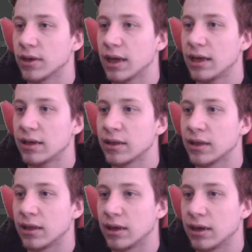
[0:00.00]
Okay,
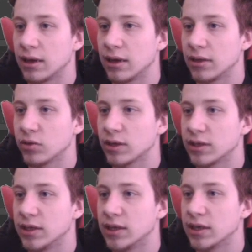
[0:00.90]
you can
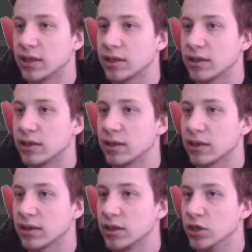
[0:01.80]
see that it's
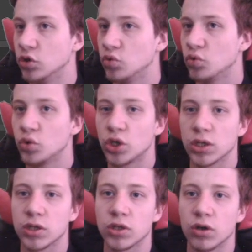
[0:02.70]
still huge.
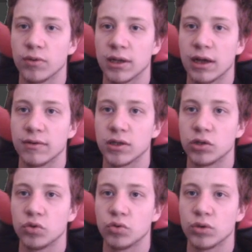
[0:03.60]
So what I will
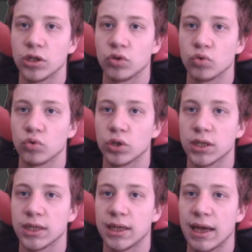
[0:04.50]
do is to
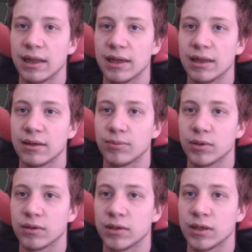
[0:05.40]
scale it.
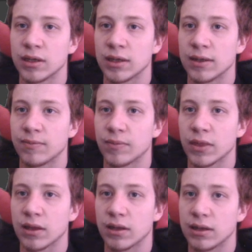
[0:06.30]

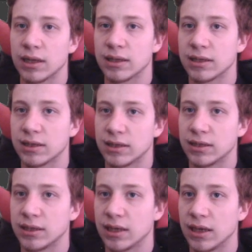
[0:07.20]
Let's
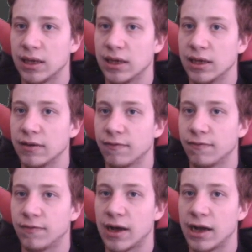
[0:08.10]
say
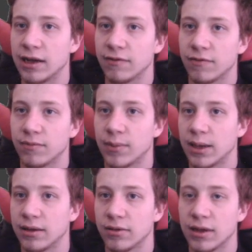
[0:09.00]
5
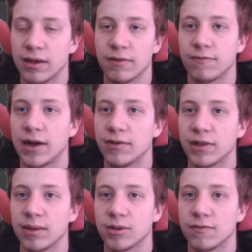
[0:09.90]

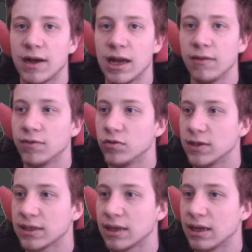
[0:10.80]
times 5
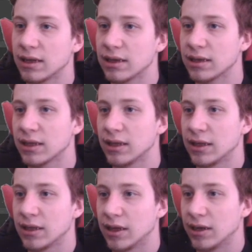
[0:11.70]
UV scaling,
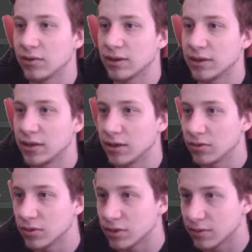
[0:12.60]
and you can see that it
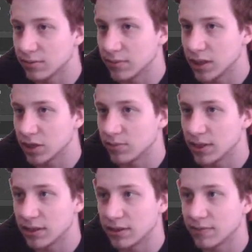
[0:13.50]
looks much
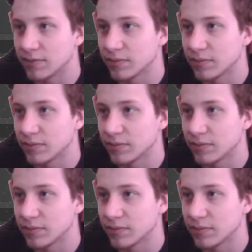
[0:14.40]
better.